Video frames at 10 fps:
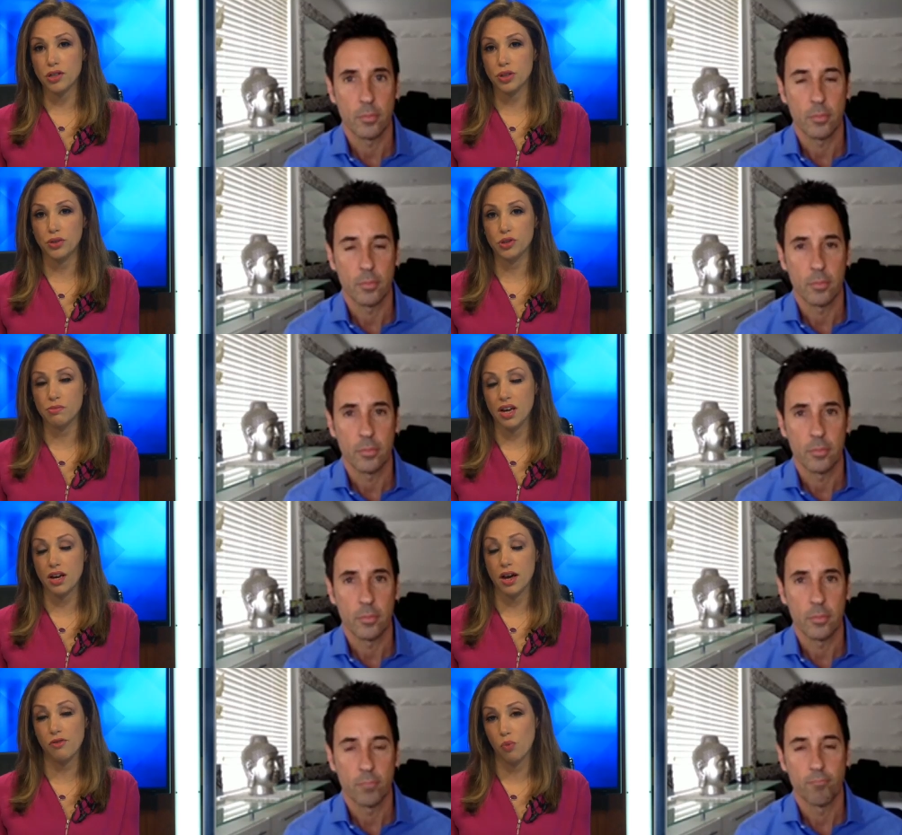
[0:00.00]
Speaker 1: prosecutors
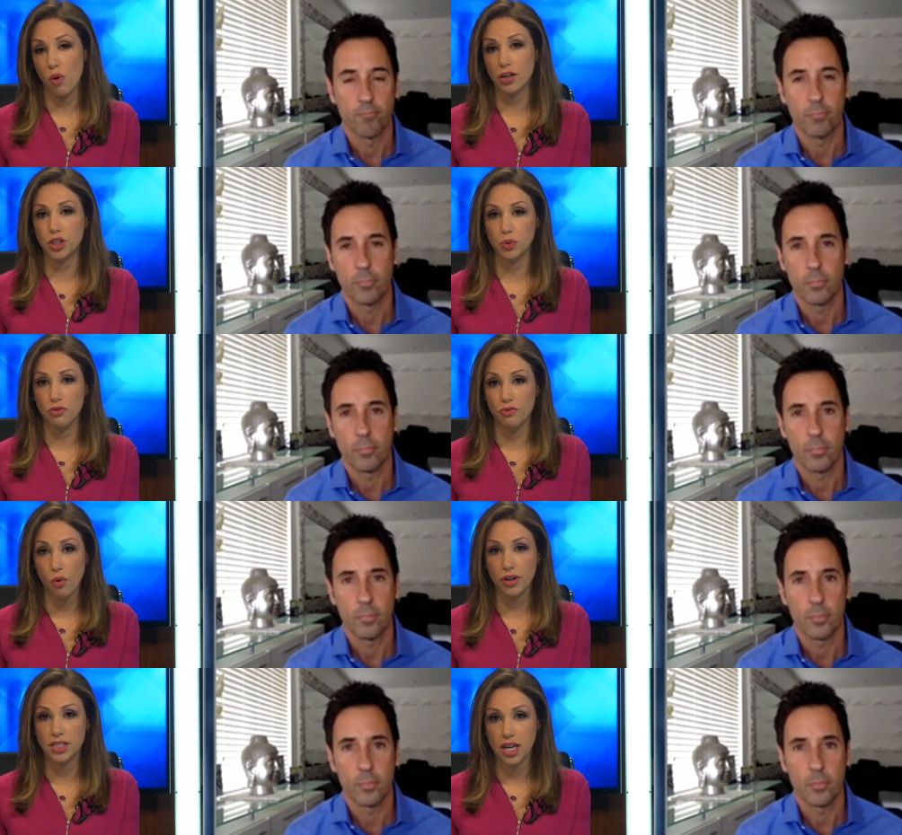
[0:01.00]
may have wanted to
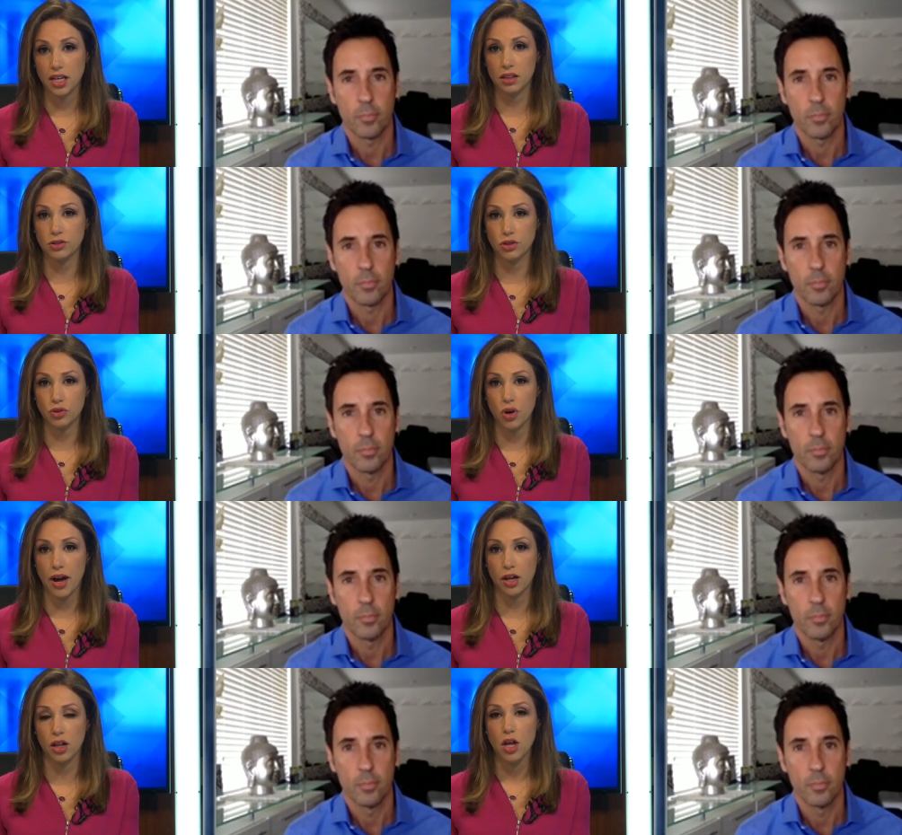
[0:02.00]
avoid taking this to
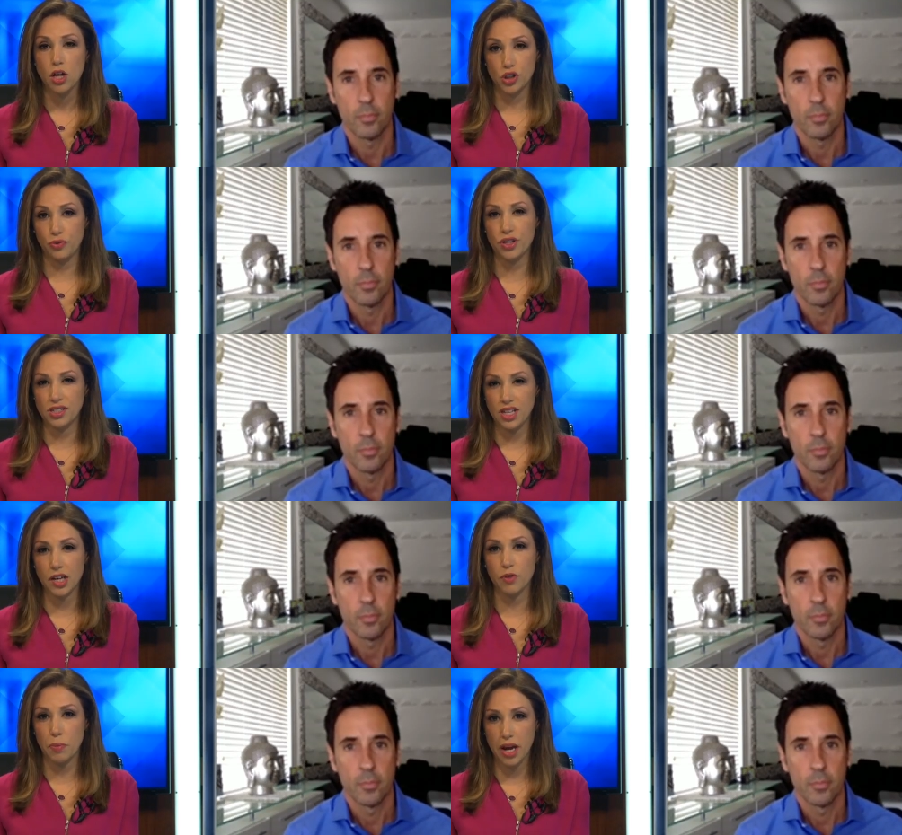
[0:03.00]
trial just for the
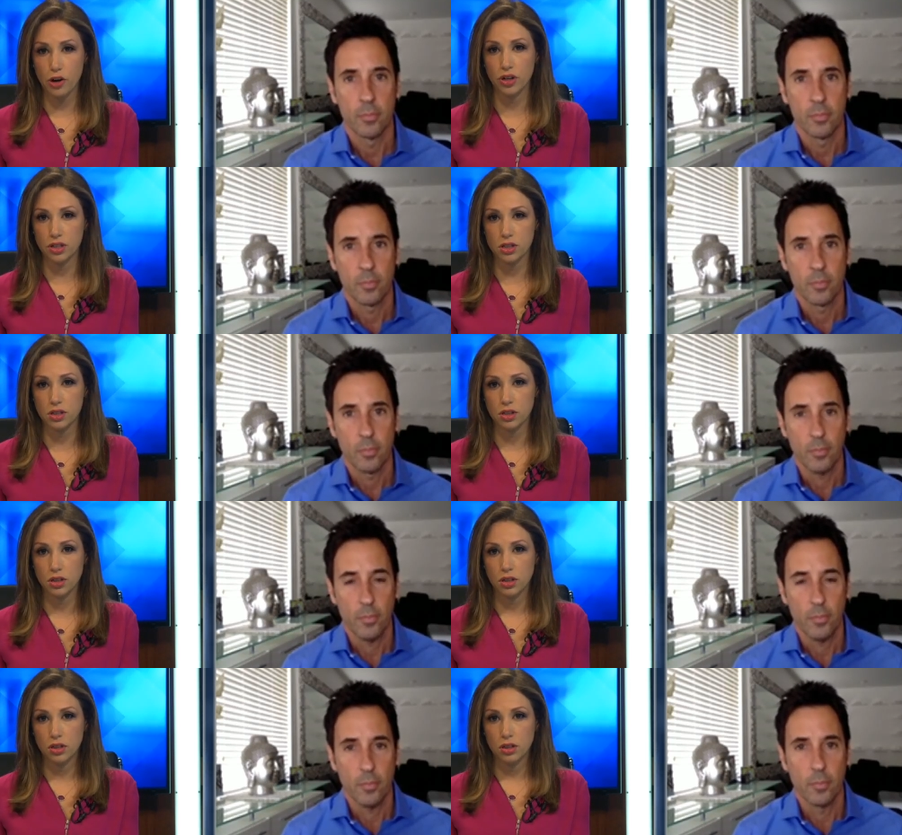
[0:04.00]
sake of the parents.
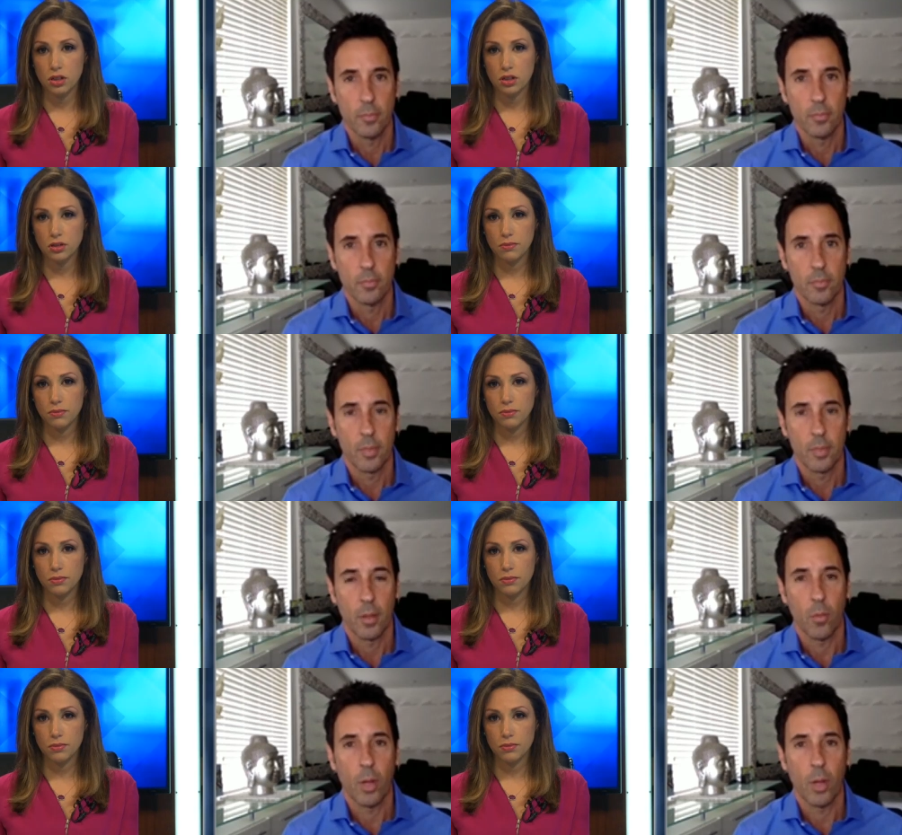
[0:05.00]

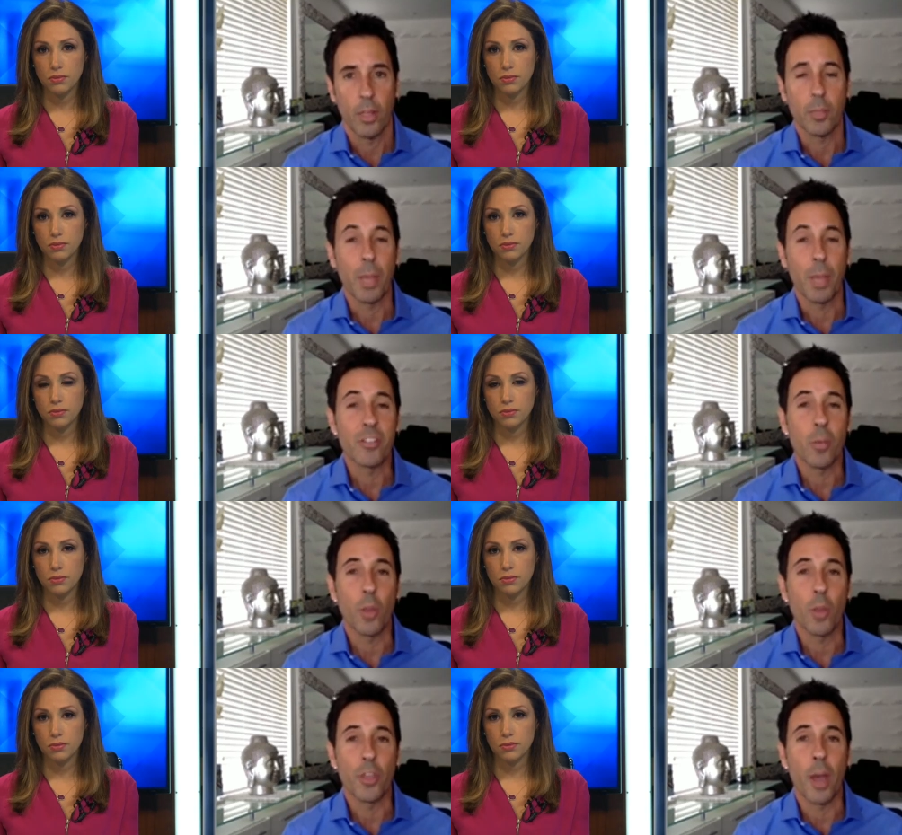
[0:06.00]
Speaker 2: Well, it depends
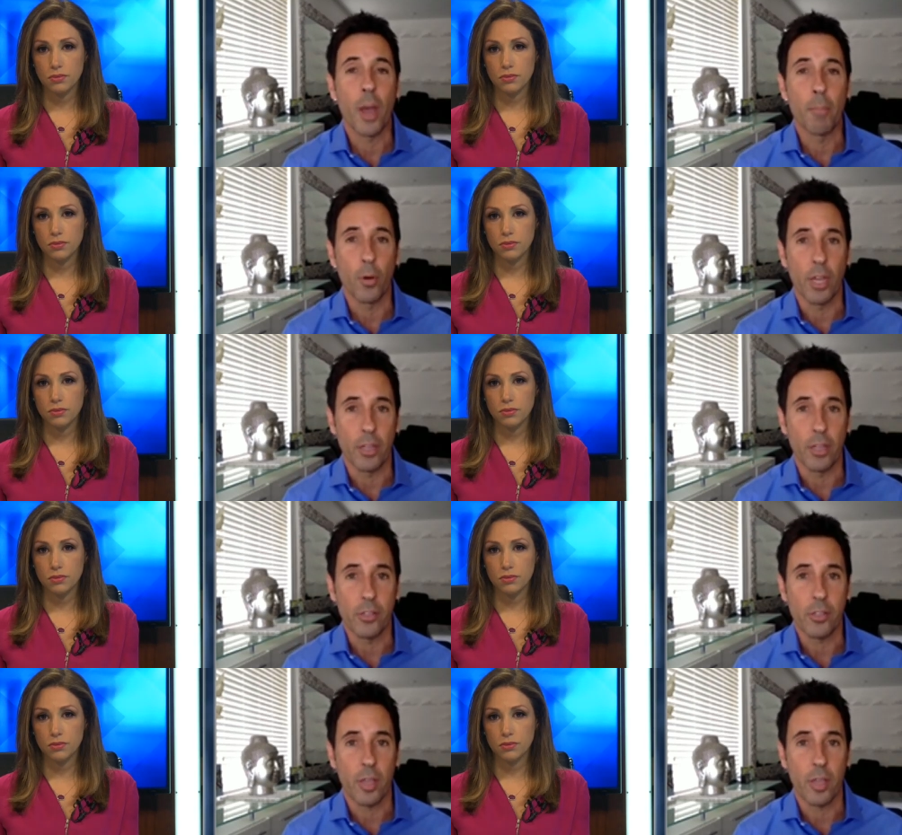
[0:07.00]
on what the number
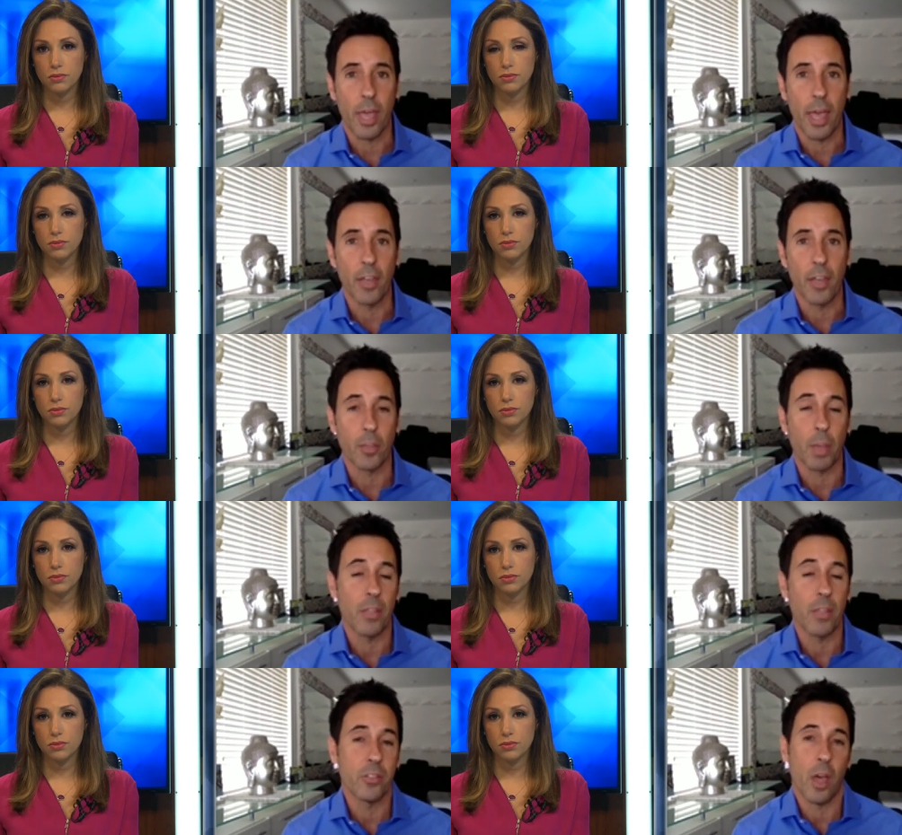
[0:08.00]
is, and it
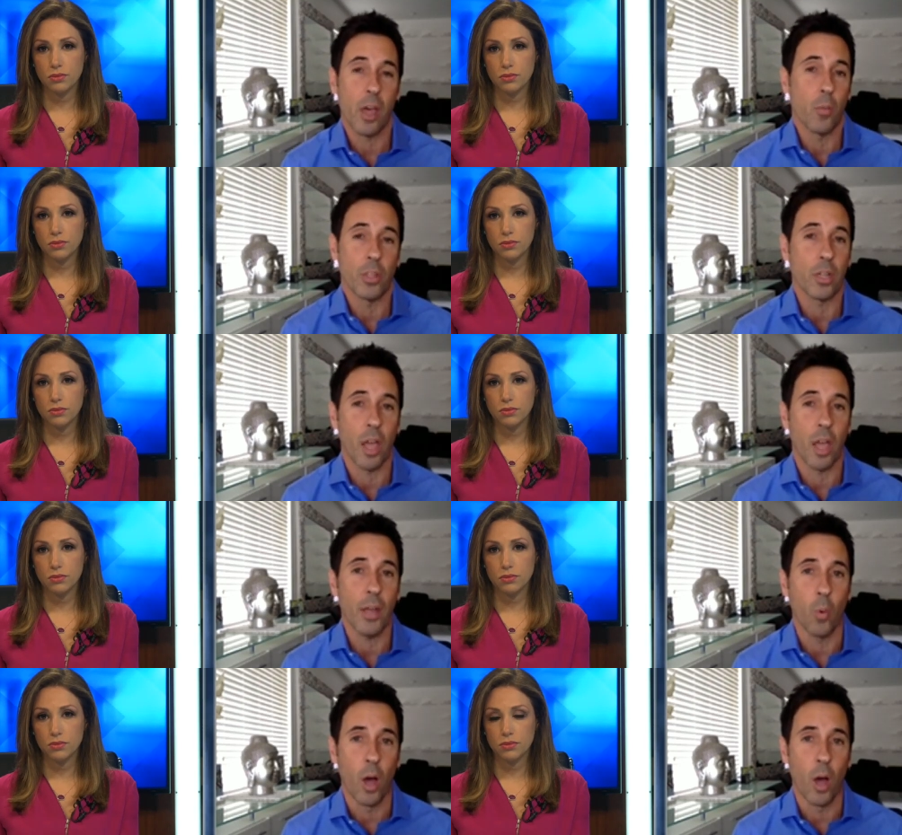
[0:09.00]
depends on what the
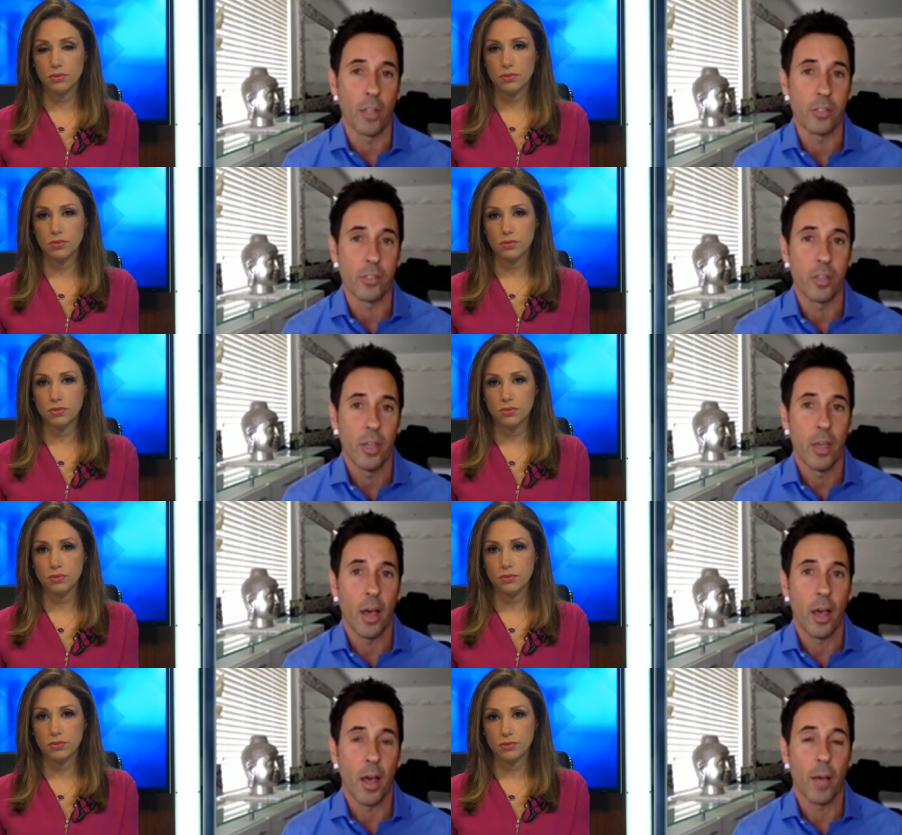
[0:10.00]
client wants.
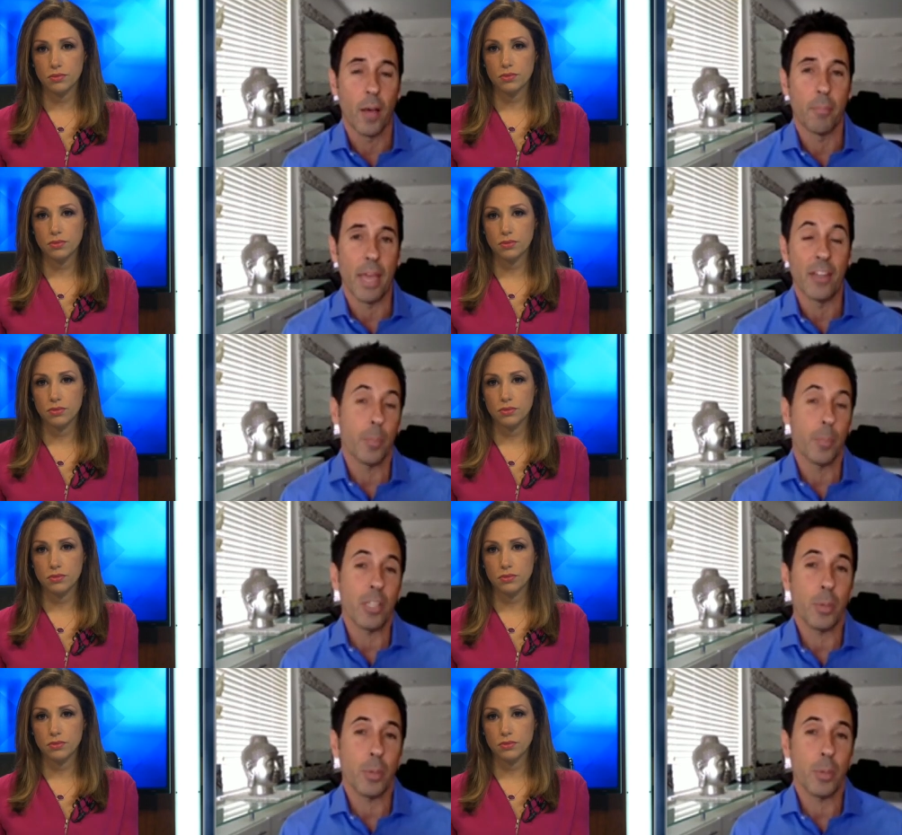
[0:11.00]
Um, and it depends